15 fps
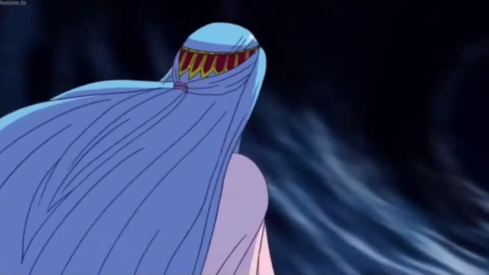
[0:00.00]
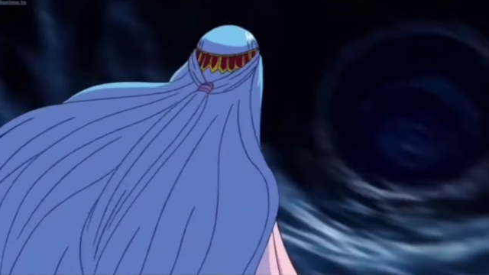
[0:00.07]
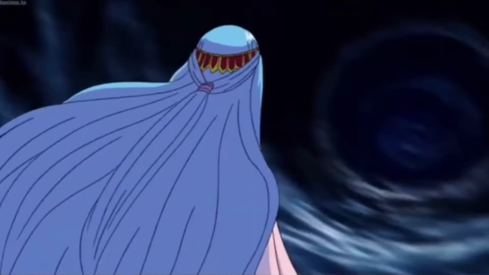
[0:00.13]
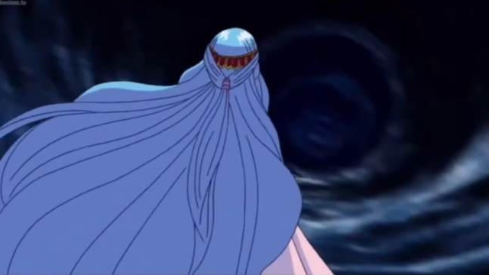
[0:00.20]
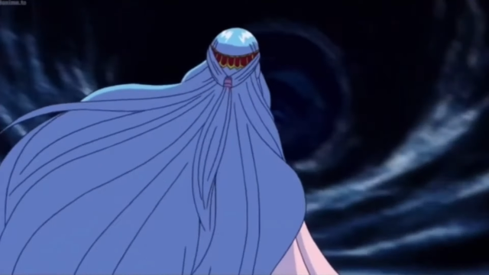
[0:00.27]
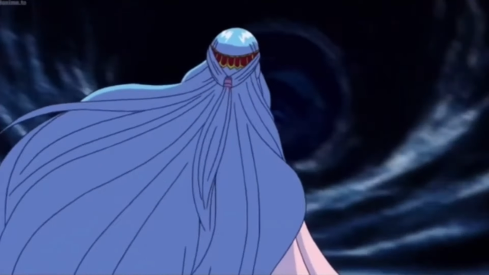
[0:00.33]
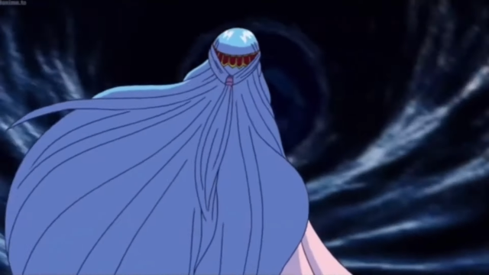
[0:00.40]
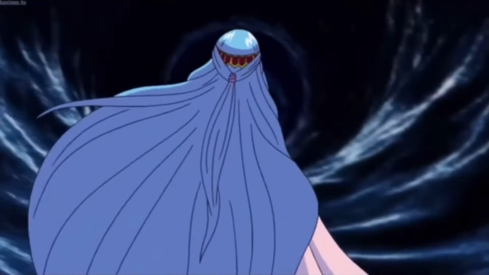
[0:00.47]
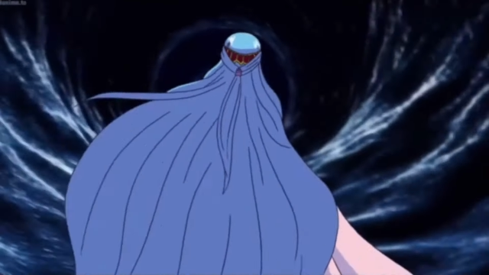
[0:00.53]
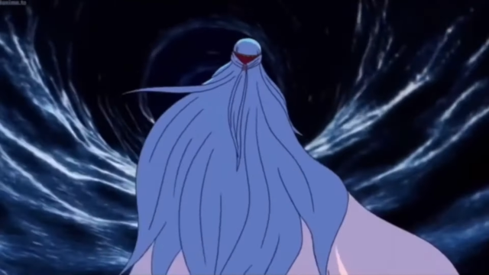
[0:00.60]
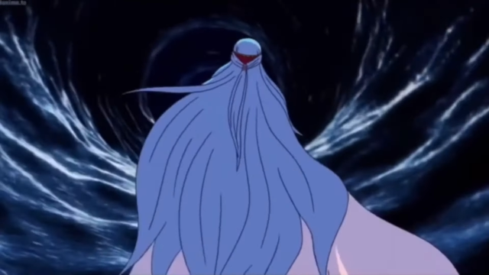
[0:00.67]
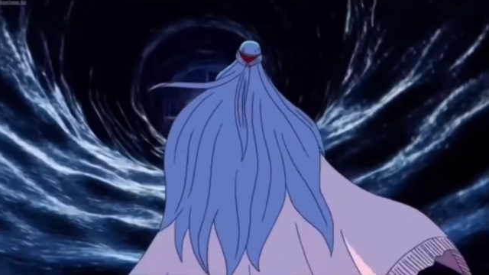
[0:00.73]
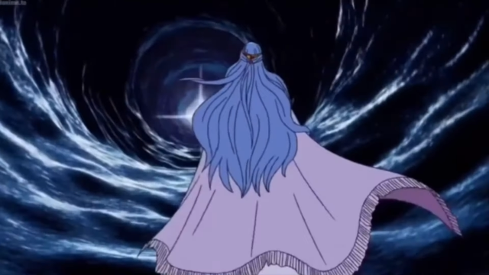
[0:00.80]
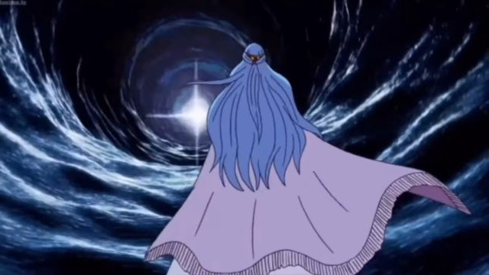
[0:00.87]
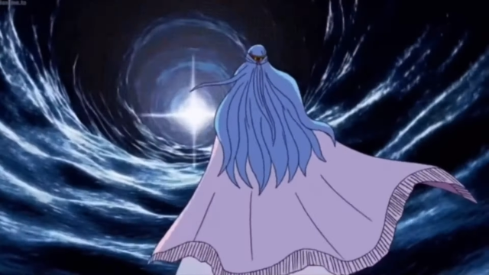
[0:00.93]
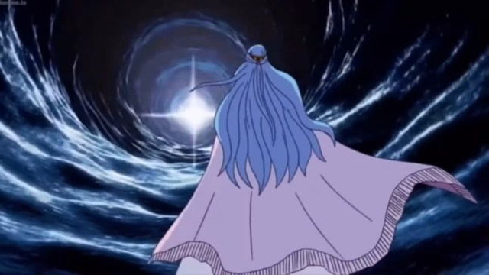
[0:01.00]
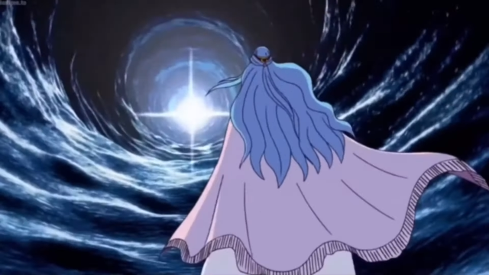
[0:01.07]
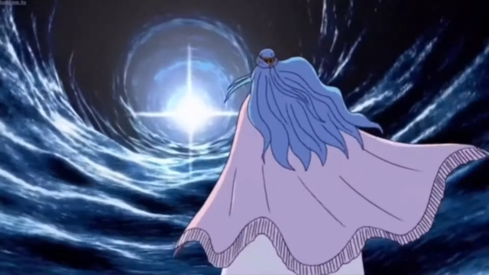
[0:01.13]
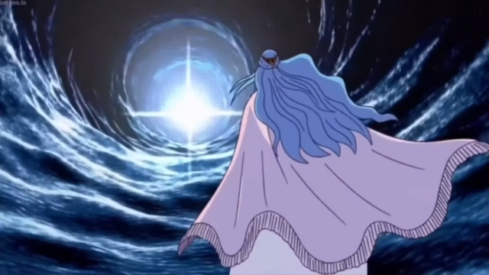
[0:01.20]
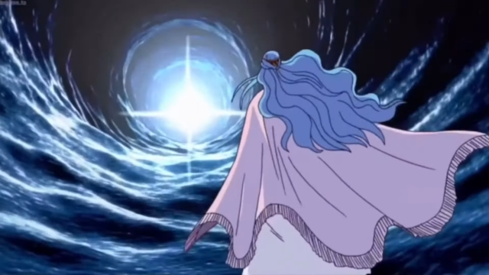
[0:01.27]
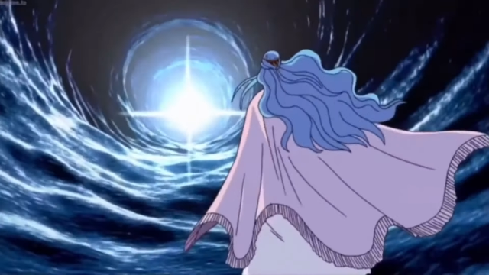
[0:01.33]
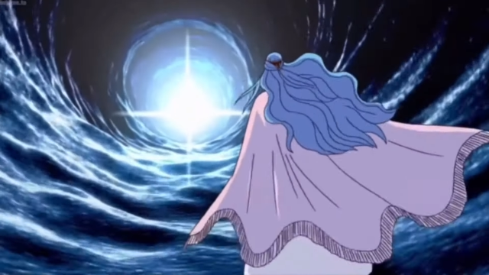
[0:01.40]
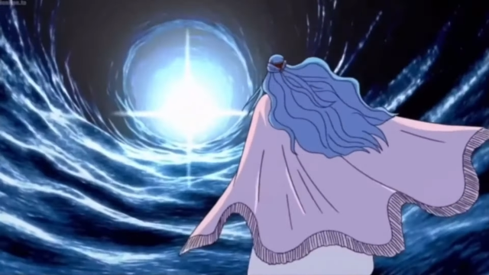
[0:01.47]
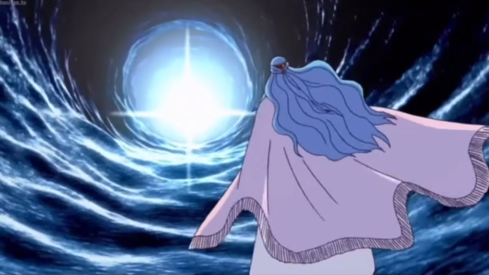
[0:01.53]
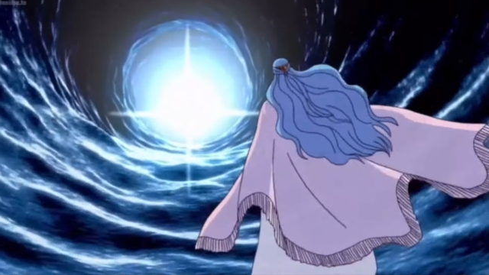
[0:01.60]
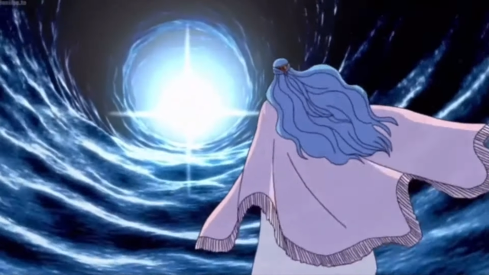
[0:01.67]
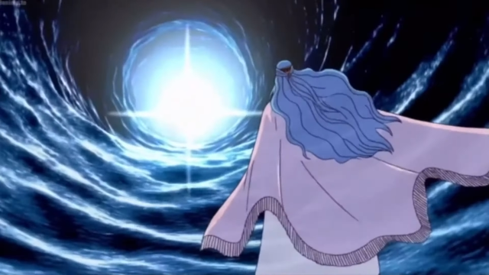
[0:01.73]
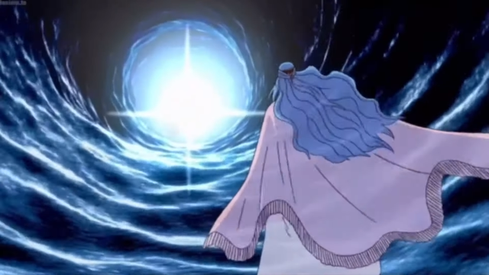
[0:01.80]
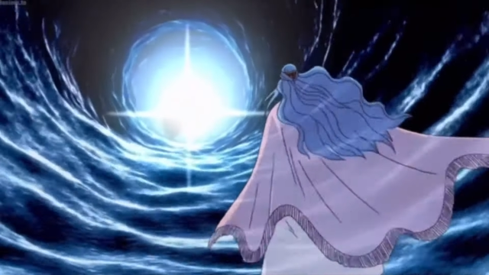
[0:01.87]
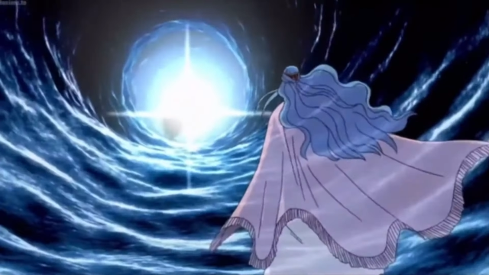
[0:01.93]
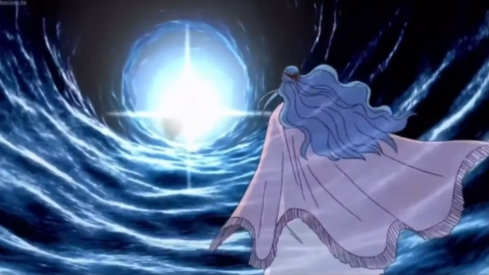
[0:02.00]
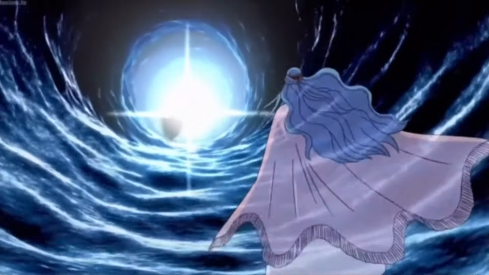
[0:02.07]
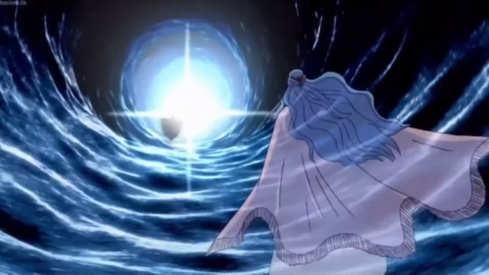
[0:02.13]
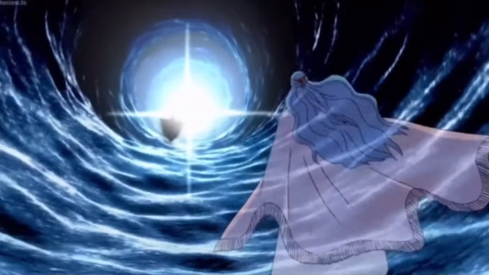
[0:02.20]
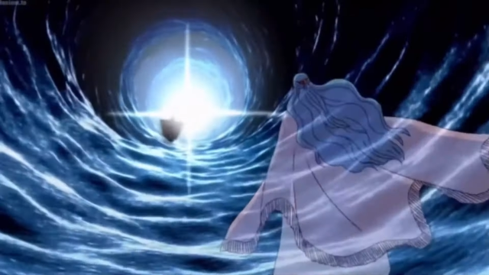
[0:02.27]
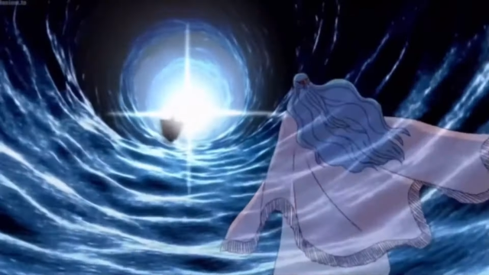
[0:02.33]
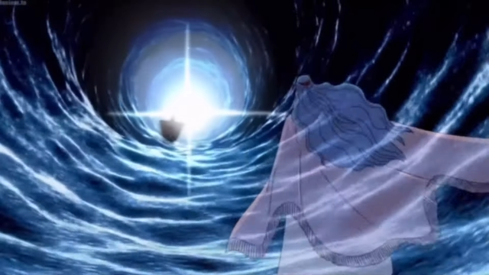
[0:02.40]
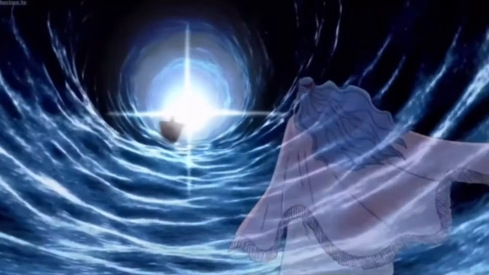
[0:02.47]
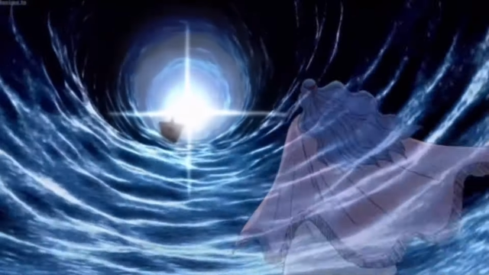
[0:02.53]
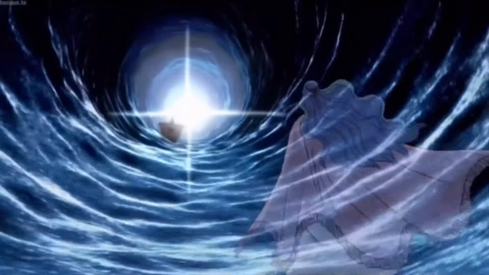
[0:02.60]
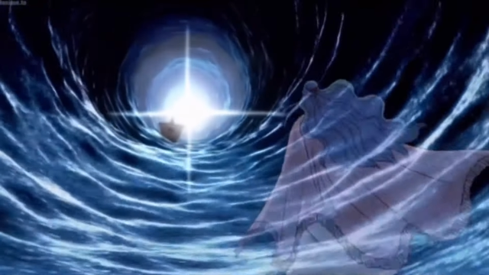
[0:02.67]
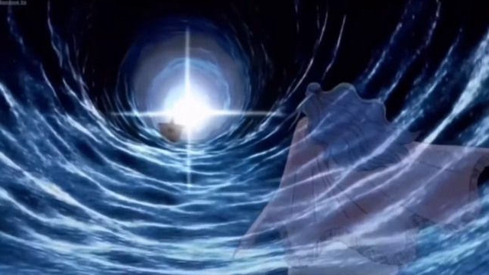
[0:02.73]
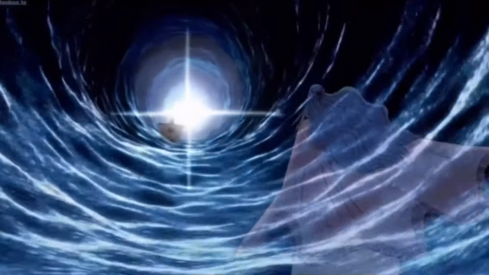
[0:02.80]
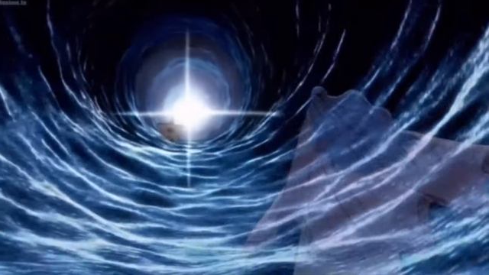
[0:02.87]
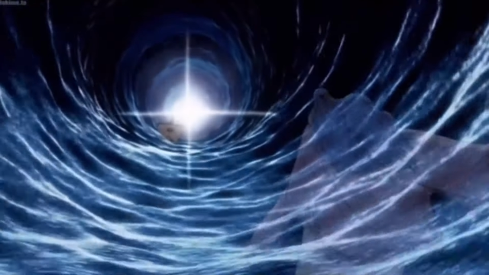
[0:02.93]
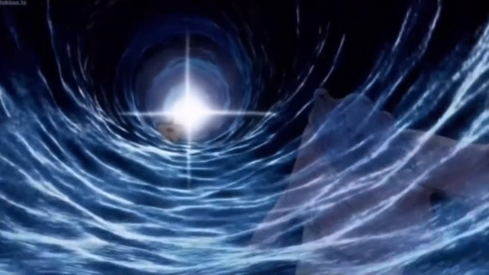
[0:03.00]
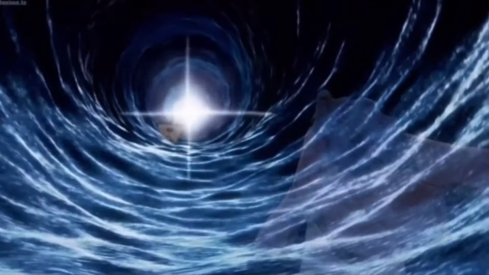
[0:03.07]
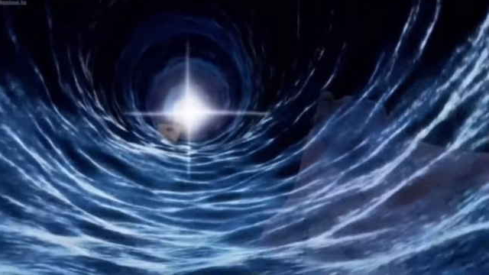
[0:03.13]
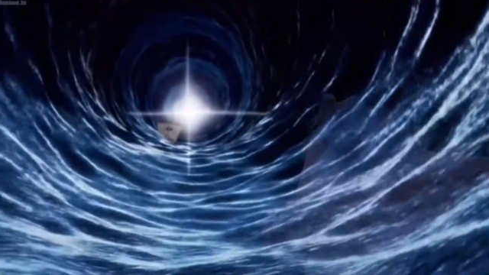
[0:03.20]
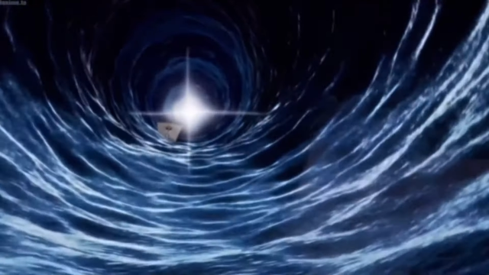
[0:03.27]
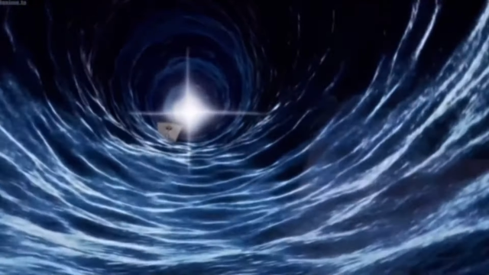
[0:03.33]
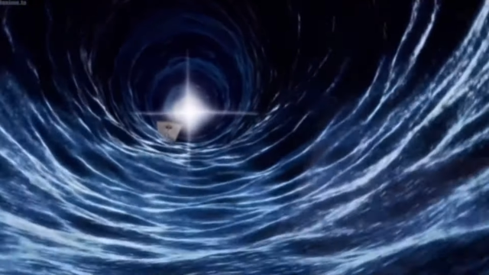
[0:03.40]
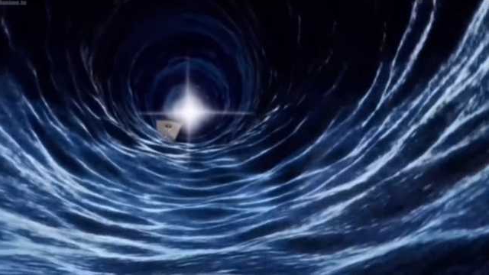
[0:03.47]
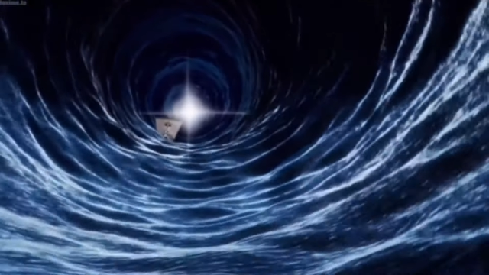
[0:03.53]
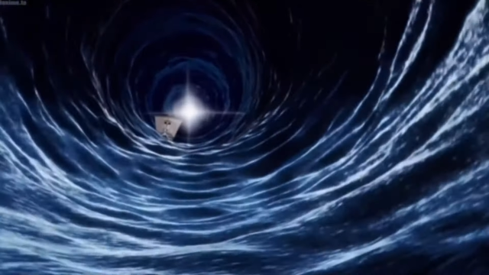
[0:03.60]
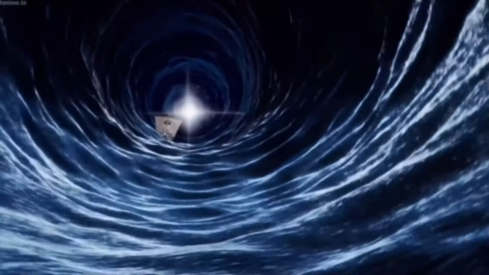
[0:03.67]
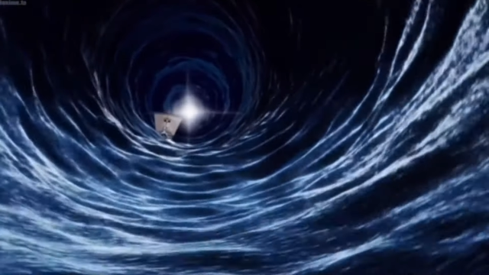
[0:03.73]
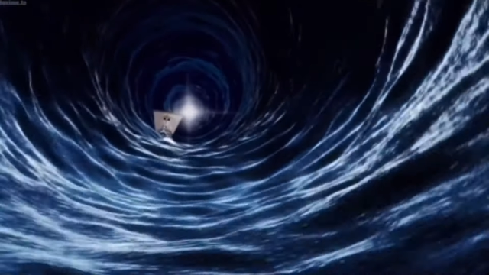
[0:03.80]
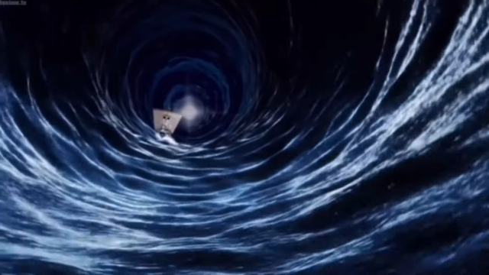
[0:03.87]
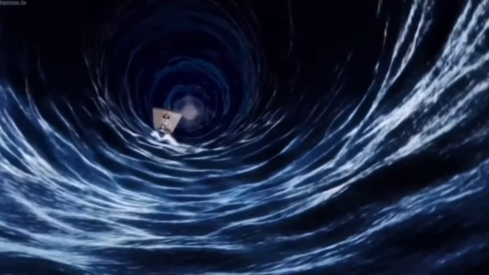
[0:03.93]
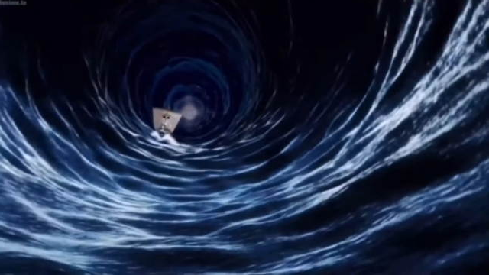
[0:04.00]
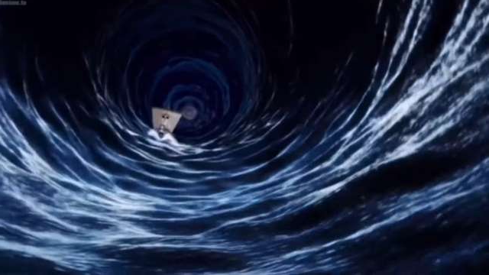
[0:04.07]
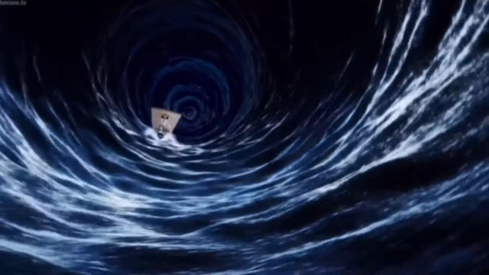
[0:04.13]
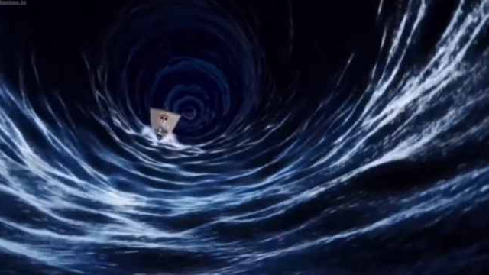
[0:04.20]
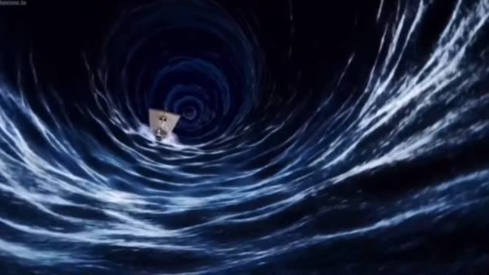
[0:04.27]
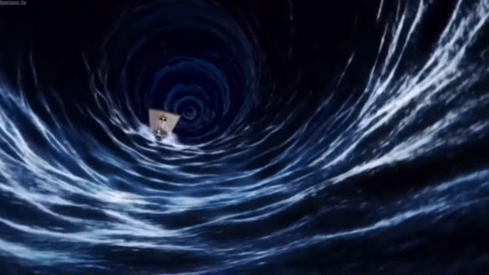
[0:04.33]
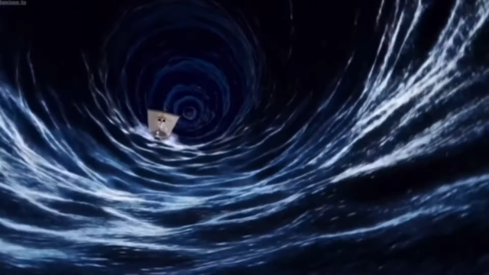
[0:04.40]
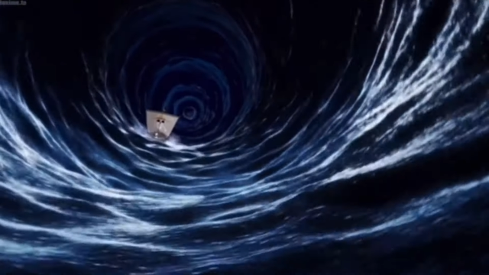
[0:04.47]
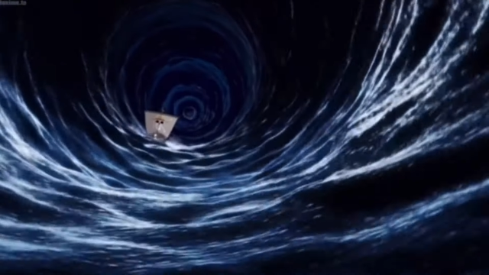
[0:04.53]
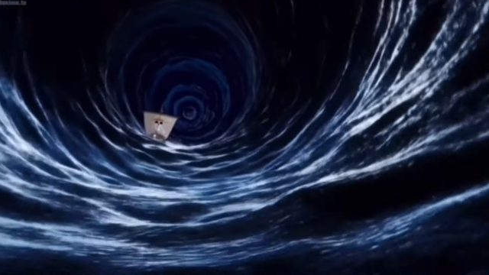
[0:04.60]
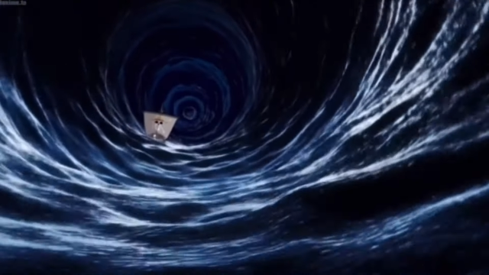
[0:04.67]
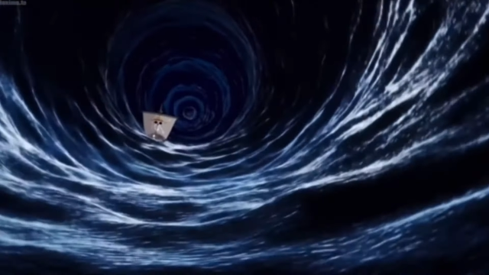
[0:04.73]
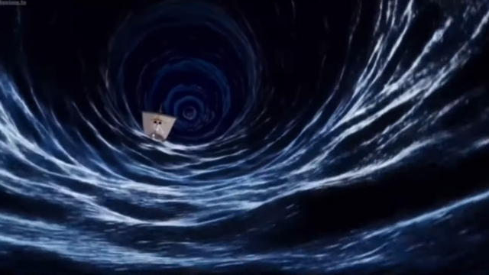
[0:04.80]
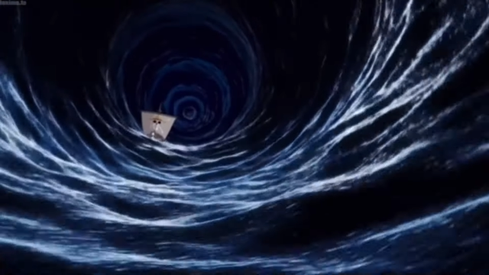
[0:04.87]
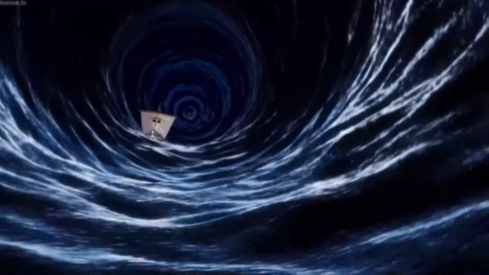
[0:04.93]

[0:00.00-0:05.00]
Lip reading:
No face is visible, so there are no lips to read.